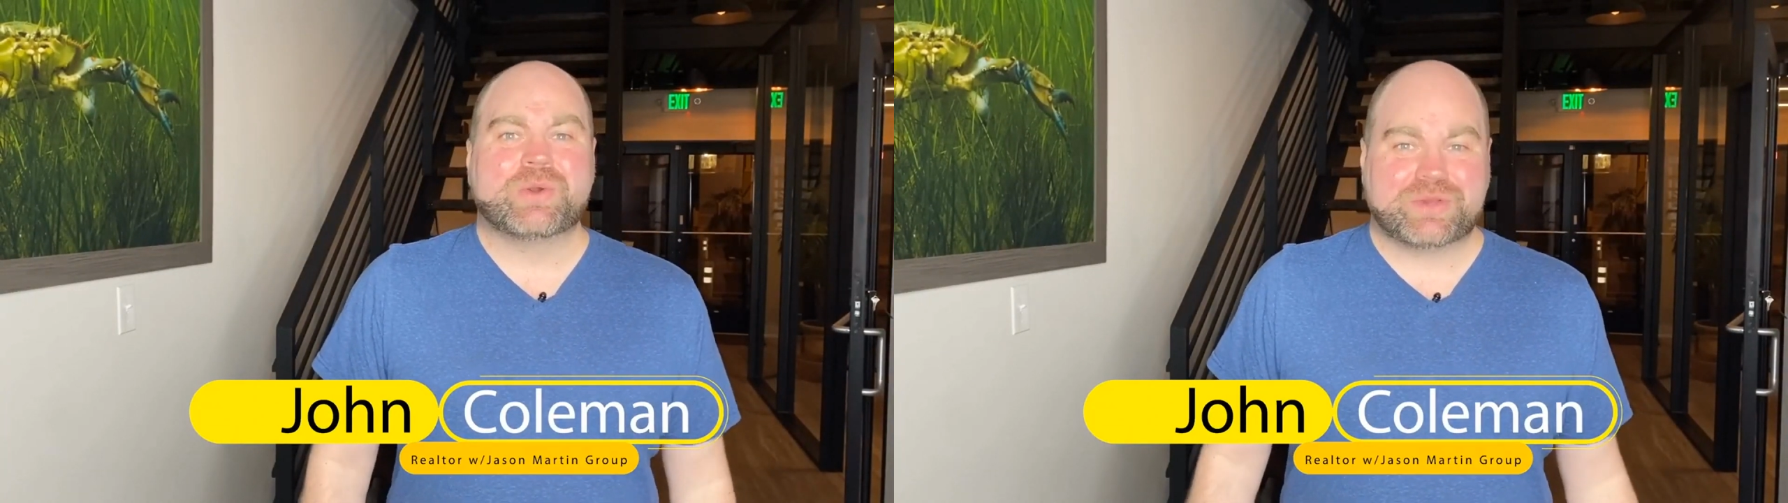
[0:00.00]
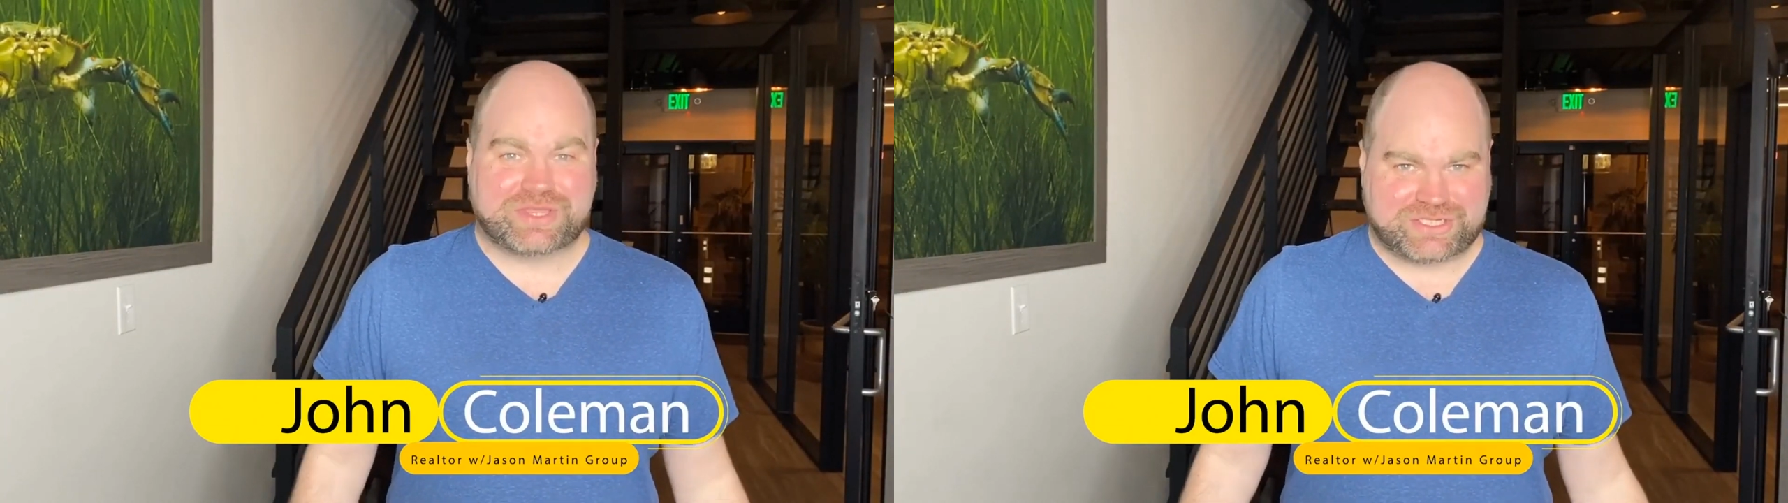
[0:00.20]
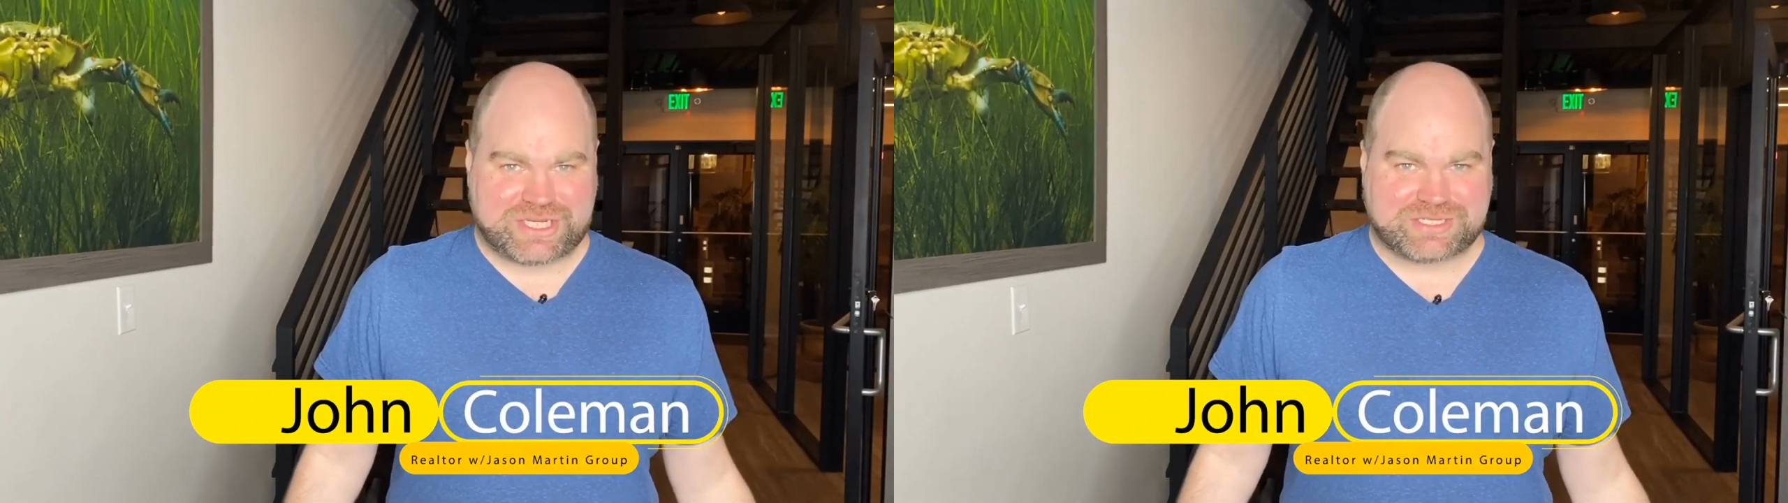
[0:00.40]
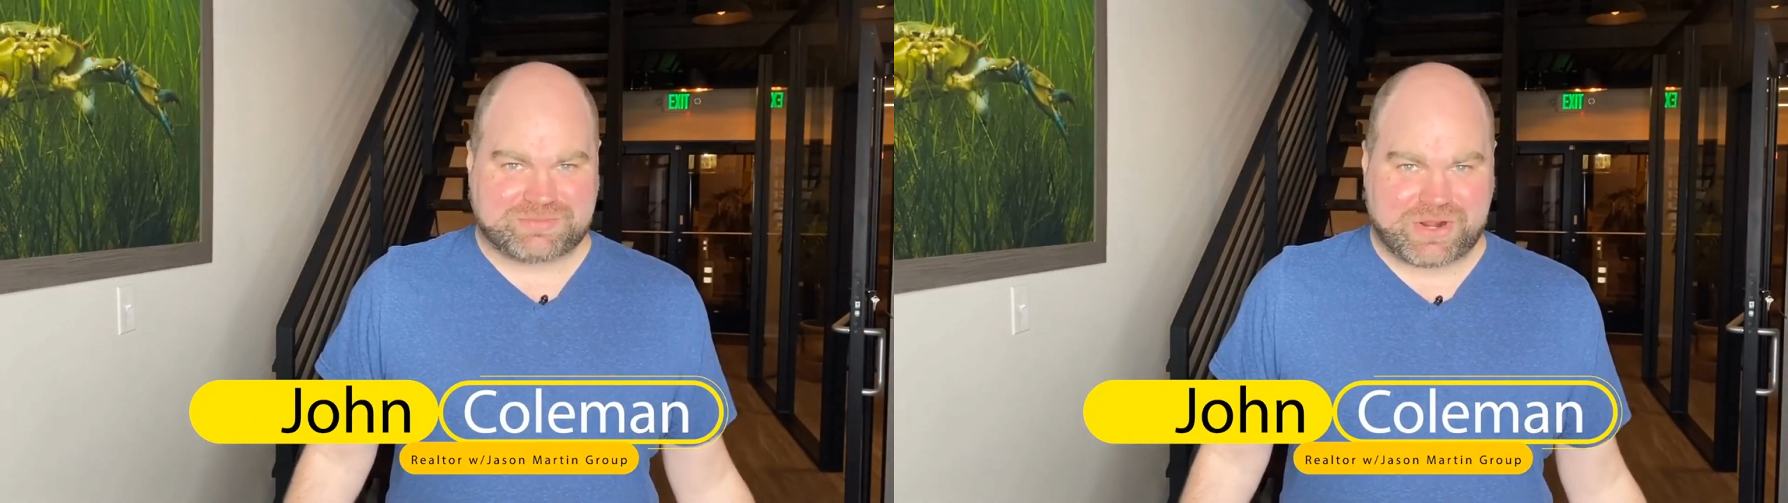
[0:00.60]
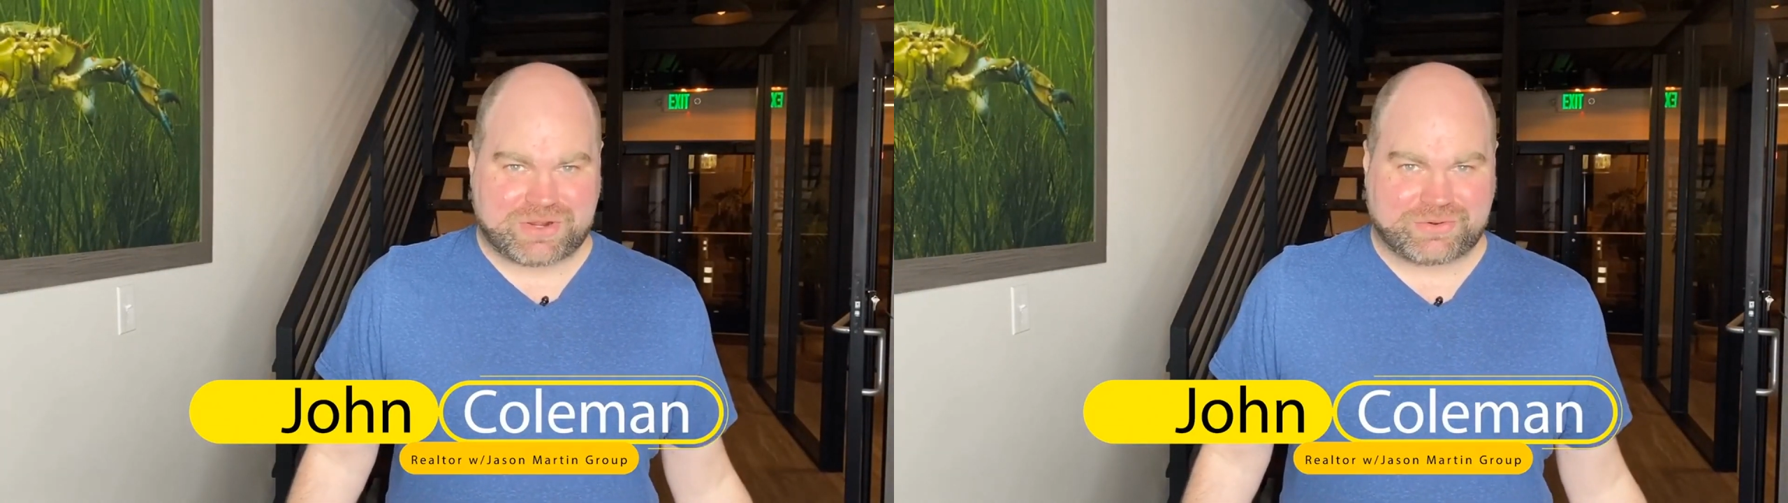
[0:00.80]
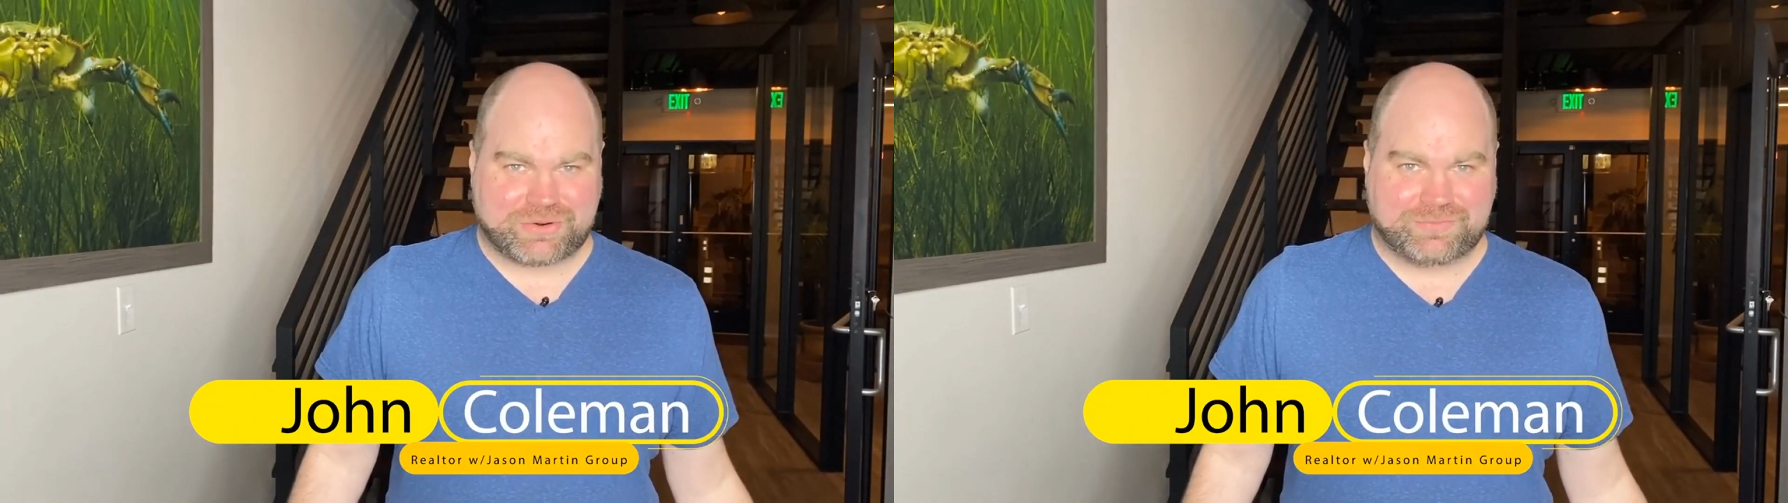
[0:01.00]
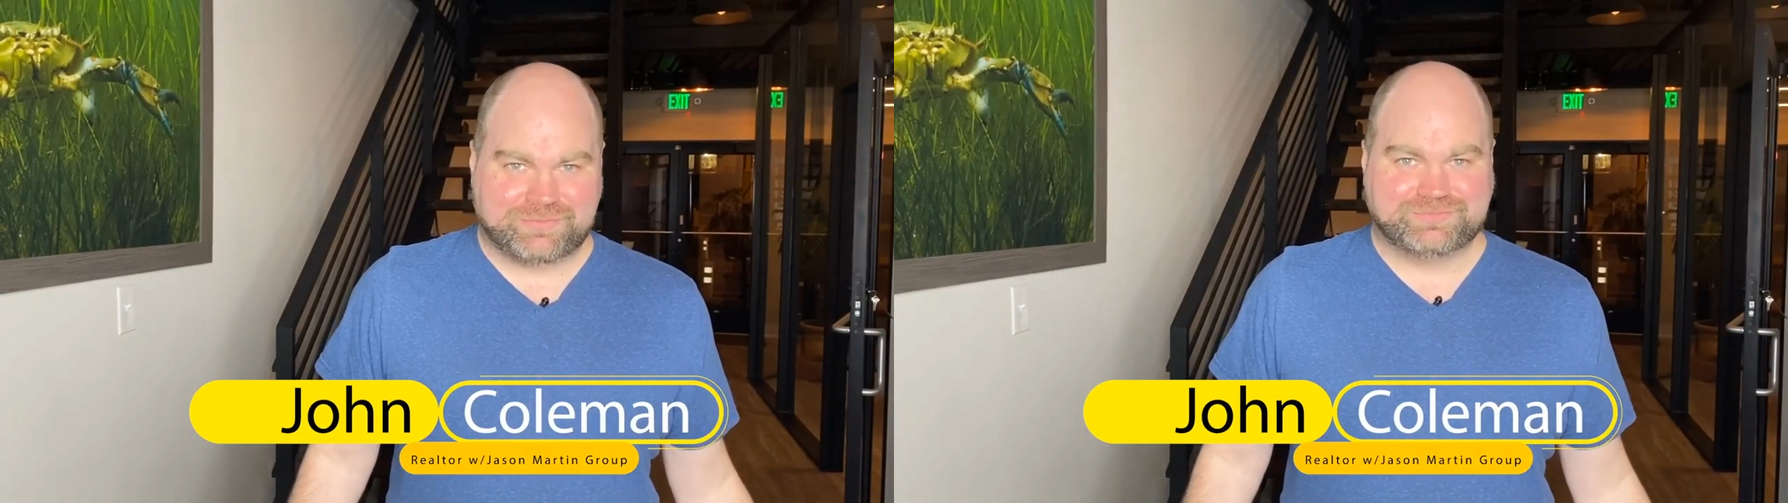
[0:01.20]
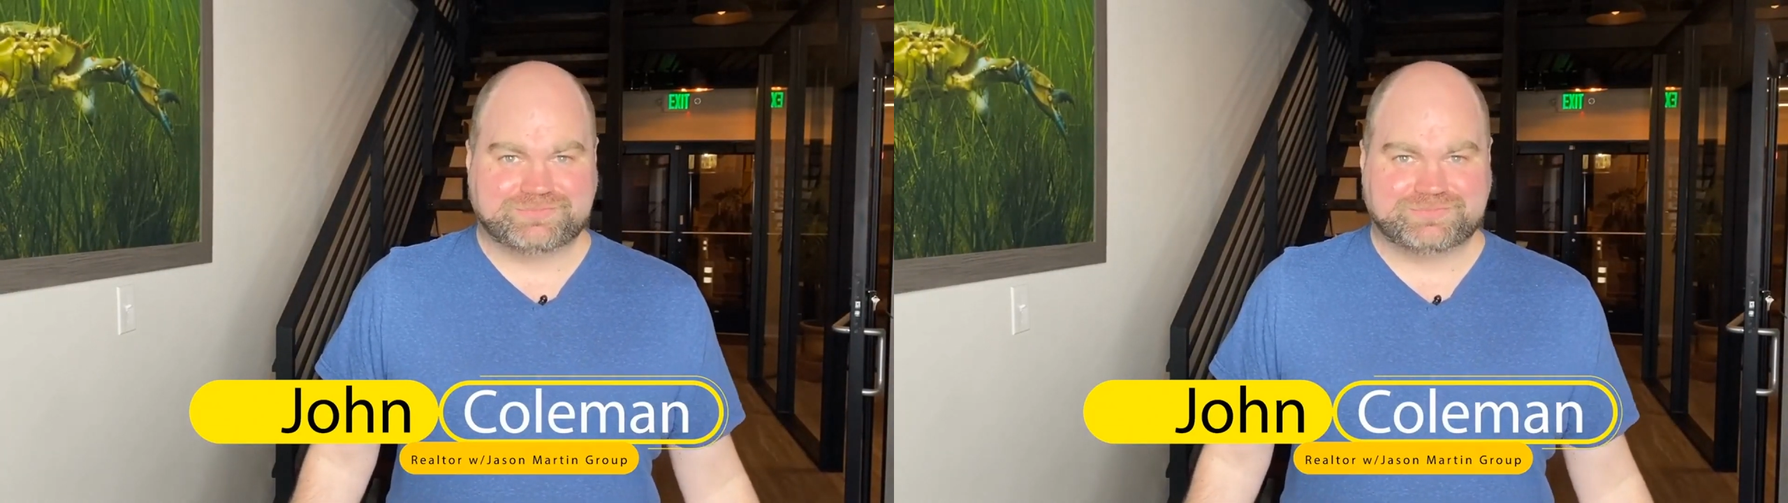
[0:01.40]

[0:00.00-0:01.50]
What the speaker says: with the Jason Martin Group.